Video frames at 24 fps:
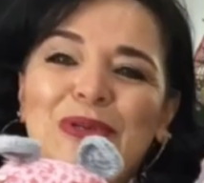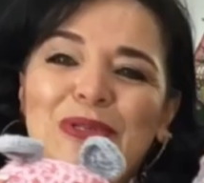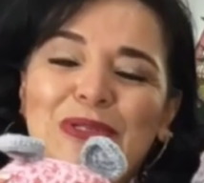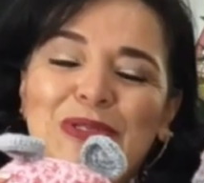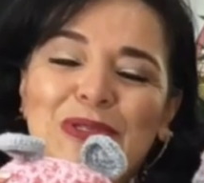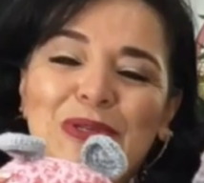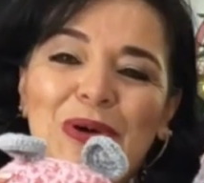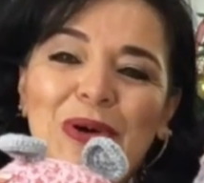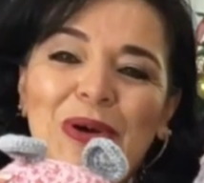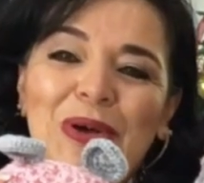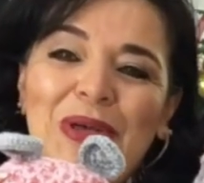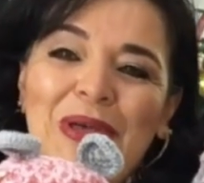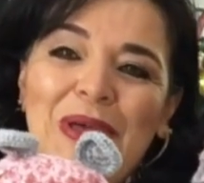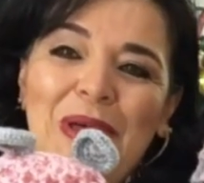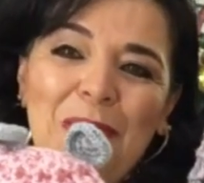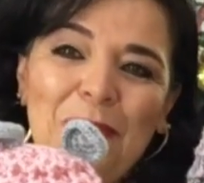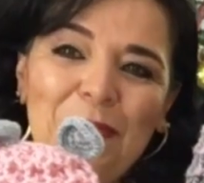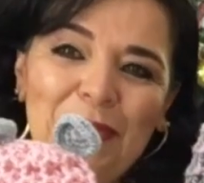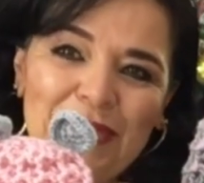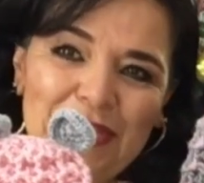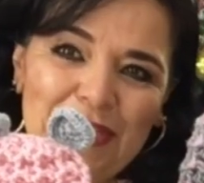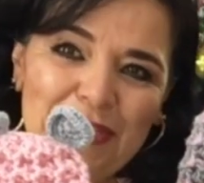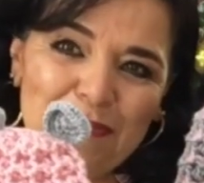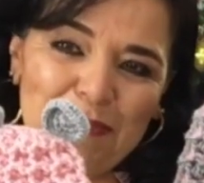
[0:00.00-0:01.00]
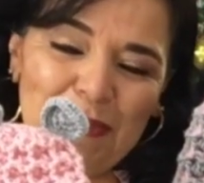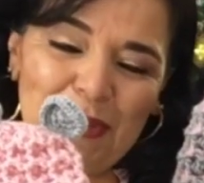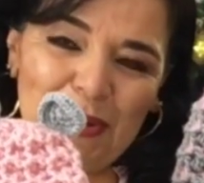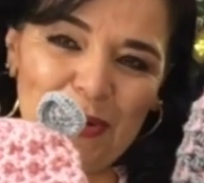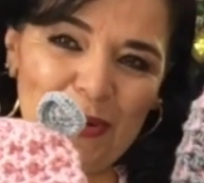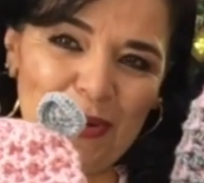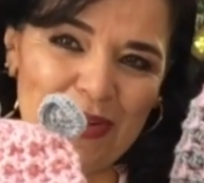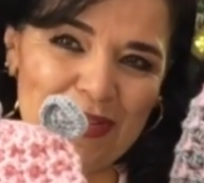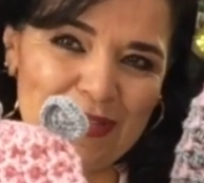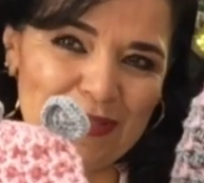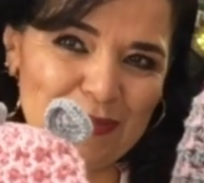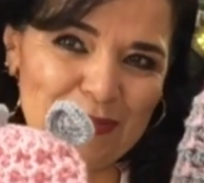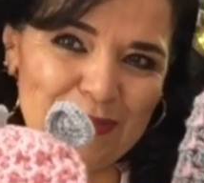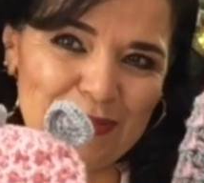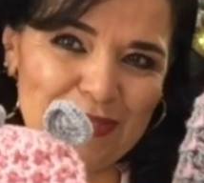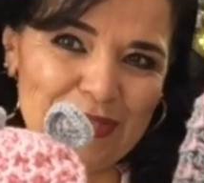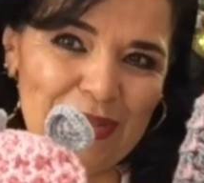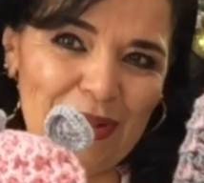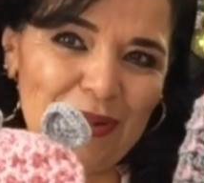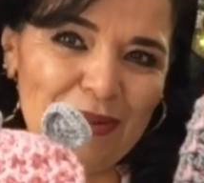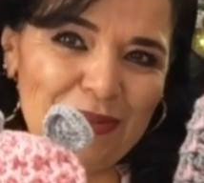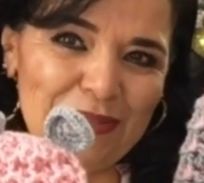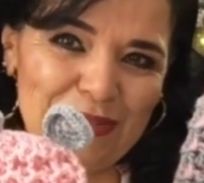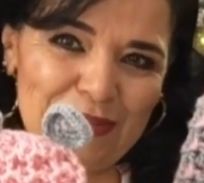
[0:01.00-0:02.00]
start, I want to invite
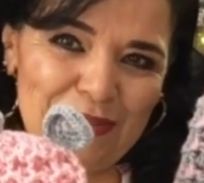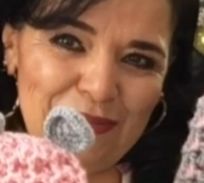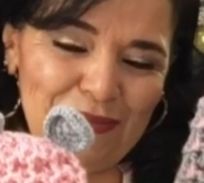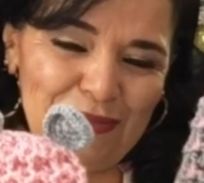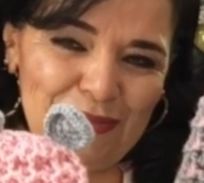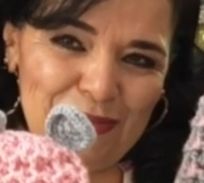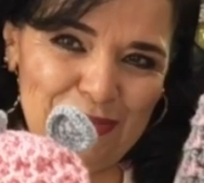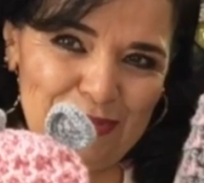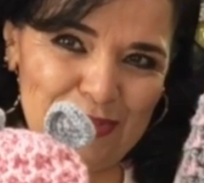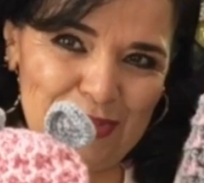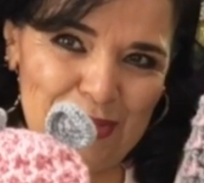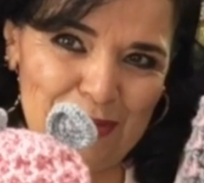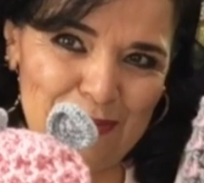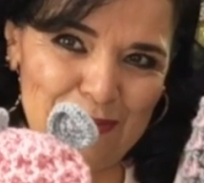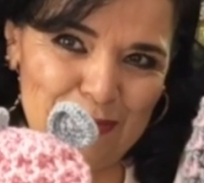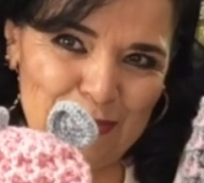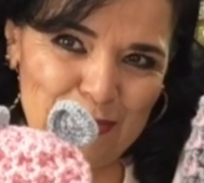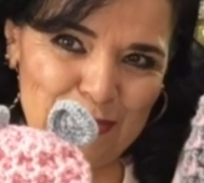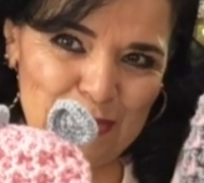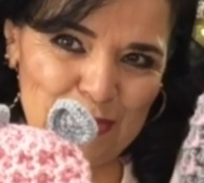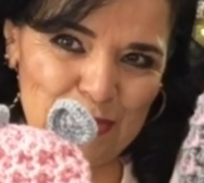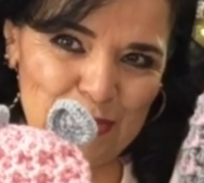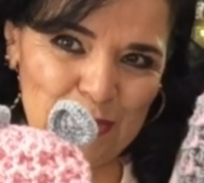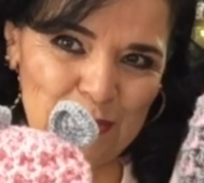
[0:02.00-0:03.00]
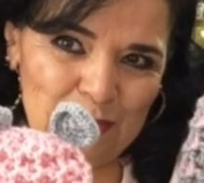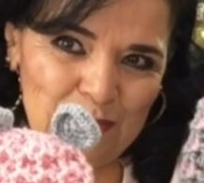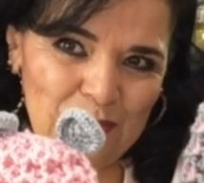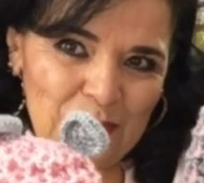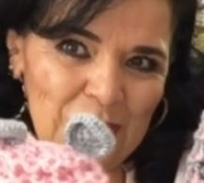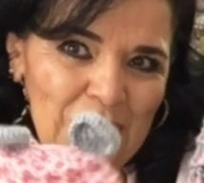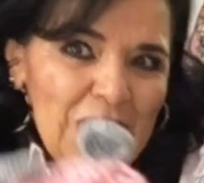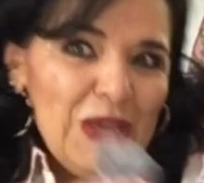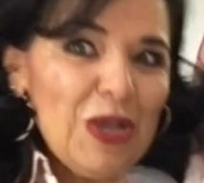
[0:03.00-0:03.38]
you to subscribe to this channel.